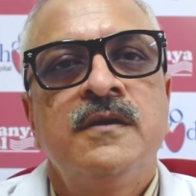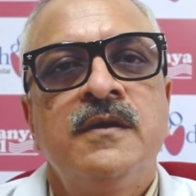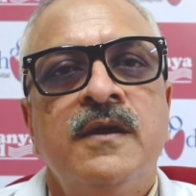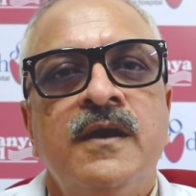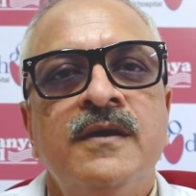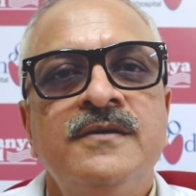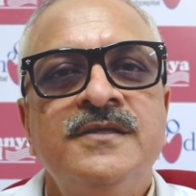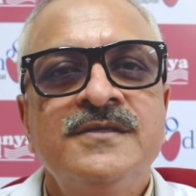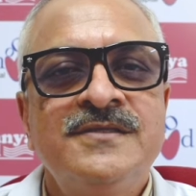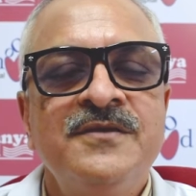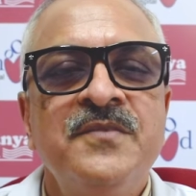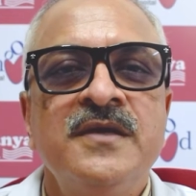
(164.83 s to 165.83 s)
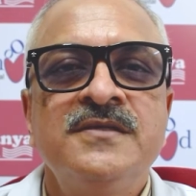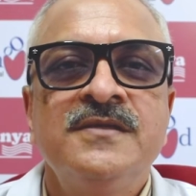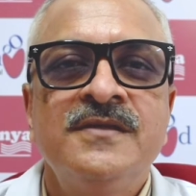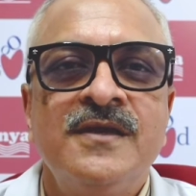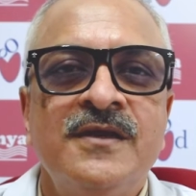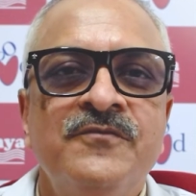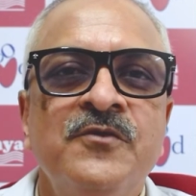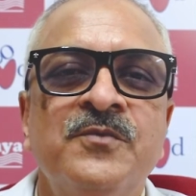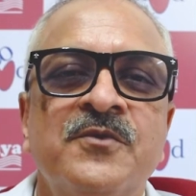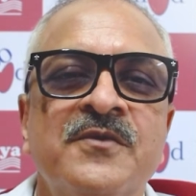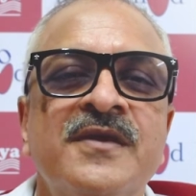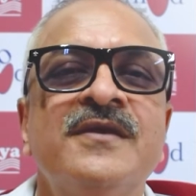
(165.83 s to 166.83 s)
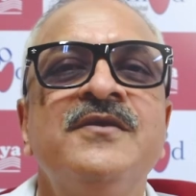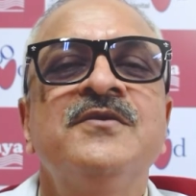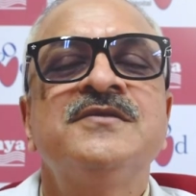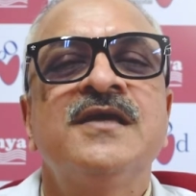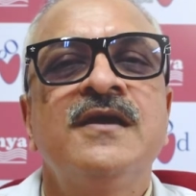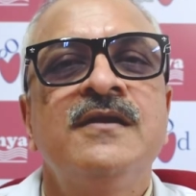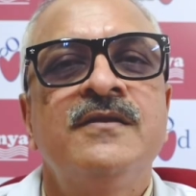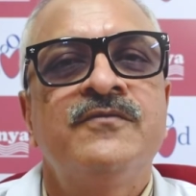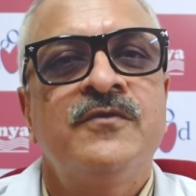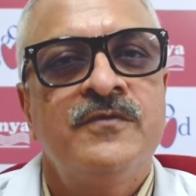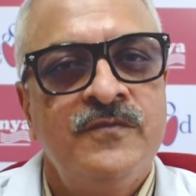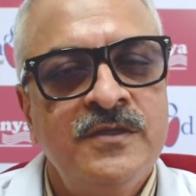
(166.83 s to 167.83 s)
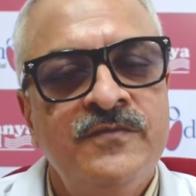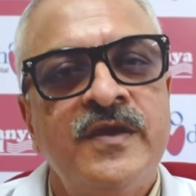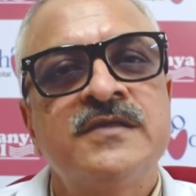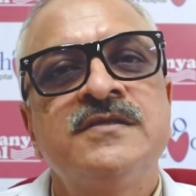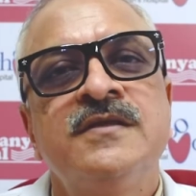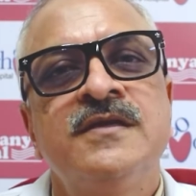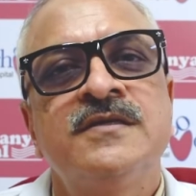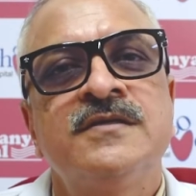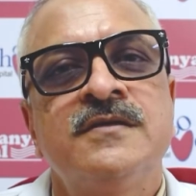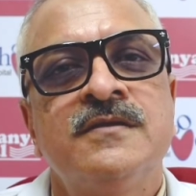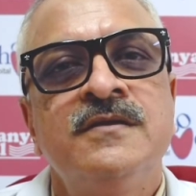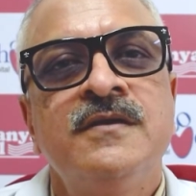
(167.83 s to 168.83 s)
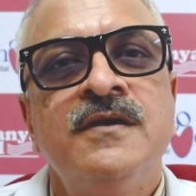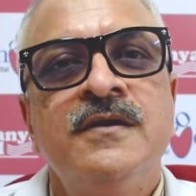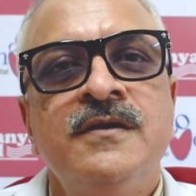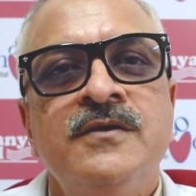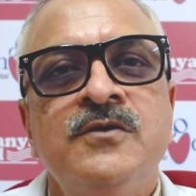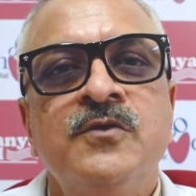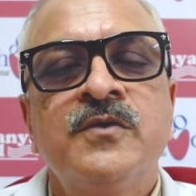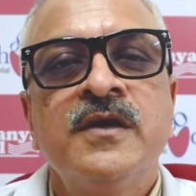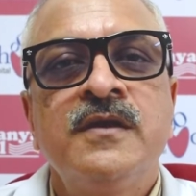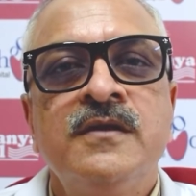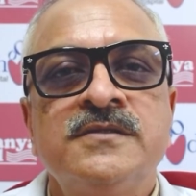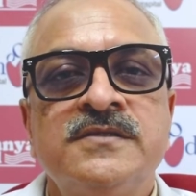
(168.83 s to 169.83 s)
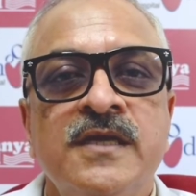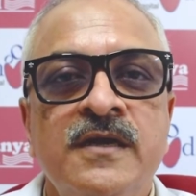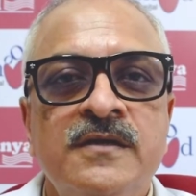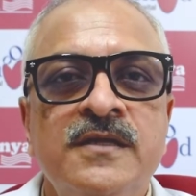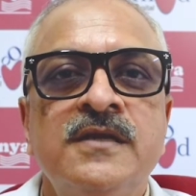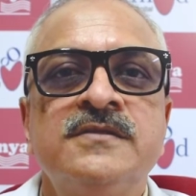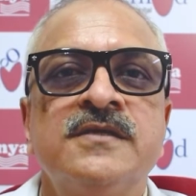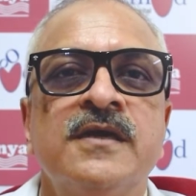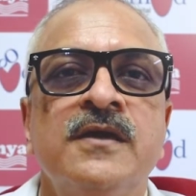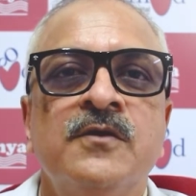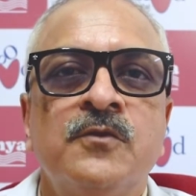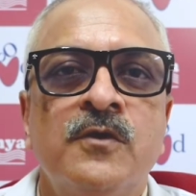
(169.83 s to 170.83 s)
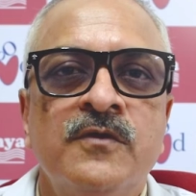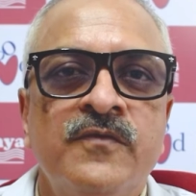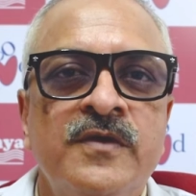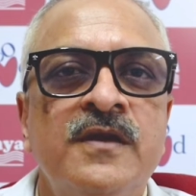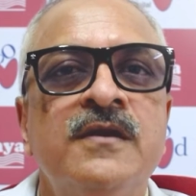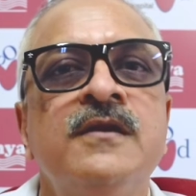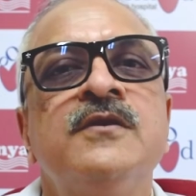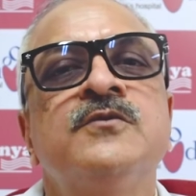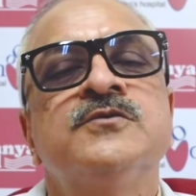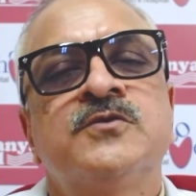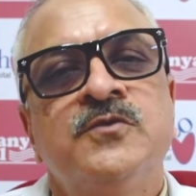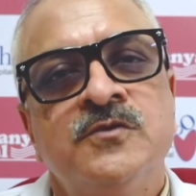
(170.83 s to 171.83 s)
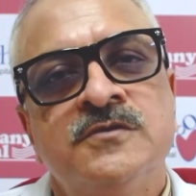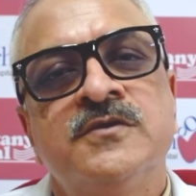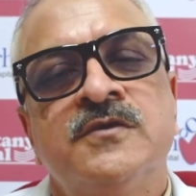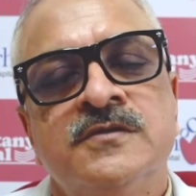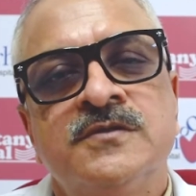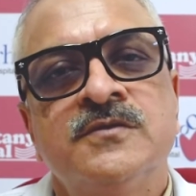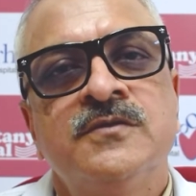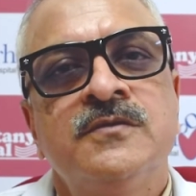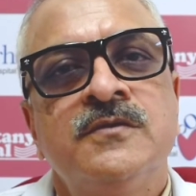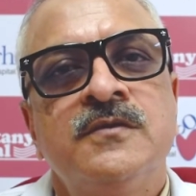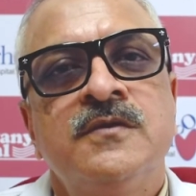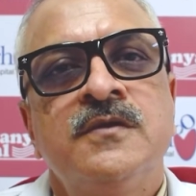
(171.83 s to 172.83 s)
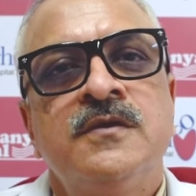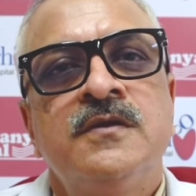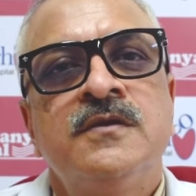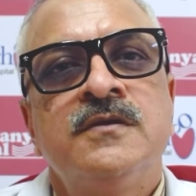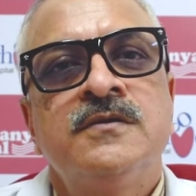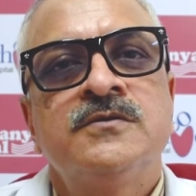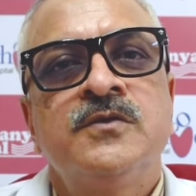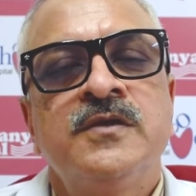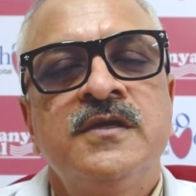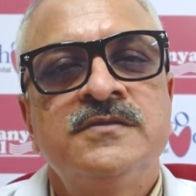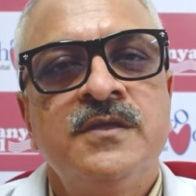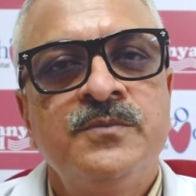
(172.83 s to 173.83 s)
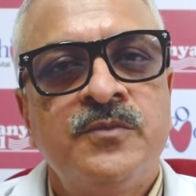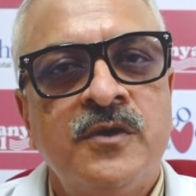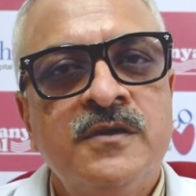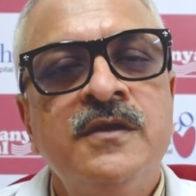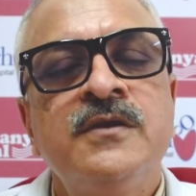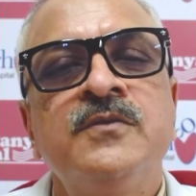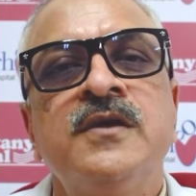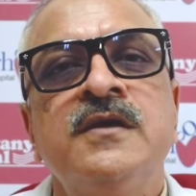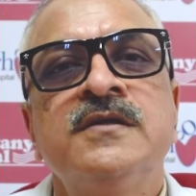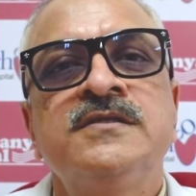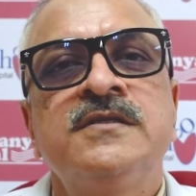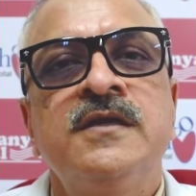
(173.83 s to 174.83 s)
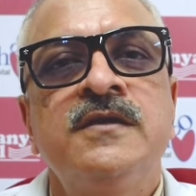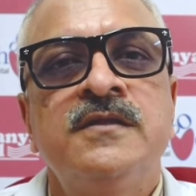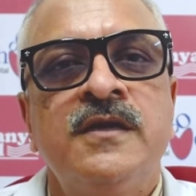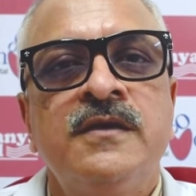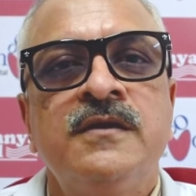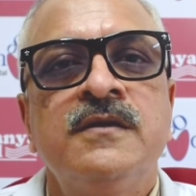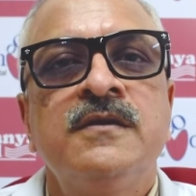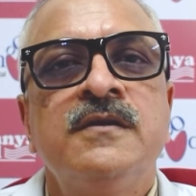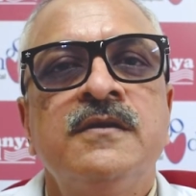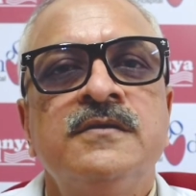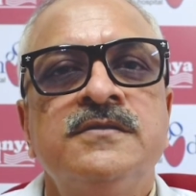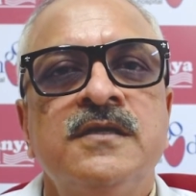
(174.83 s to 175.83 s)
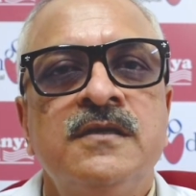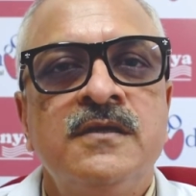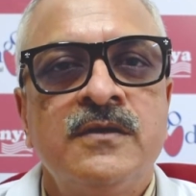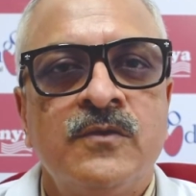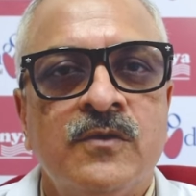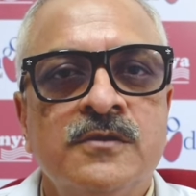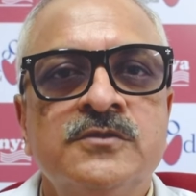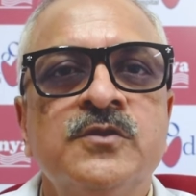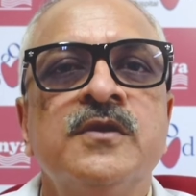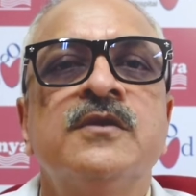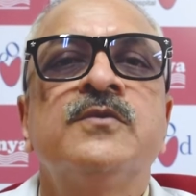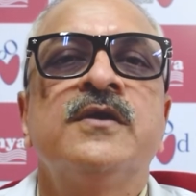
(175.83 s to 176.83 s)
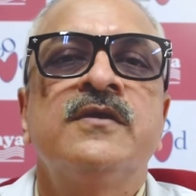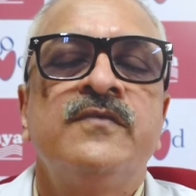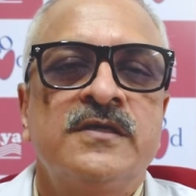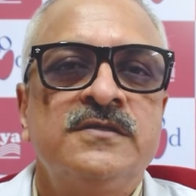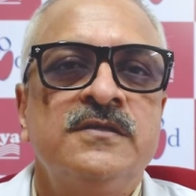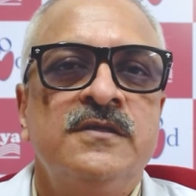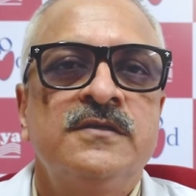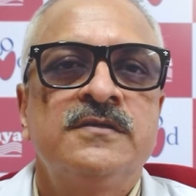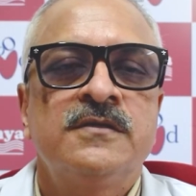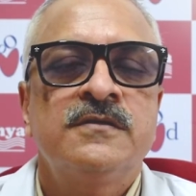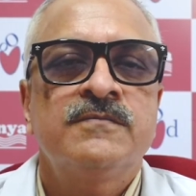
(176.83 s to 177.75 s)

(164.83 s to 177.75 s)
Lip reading: And just imagine that if you protect your child with vaccination, you can send that child confidently to schools also. So it is important to understand that children also require vaccination.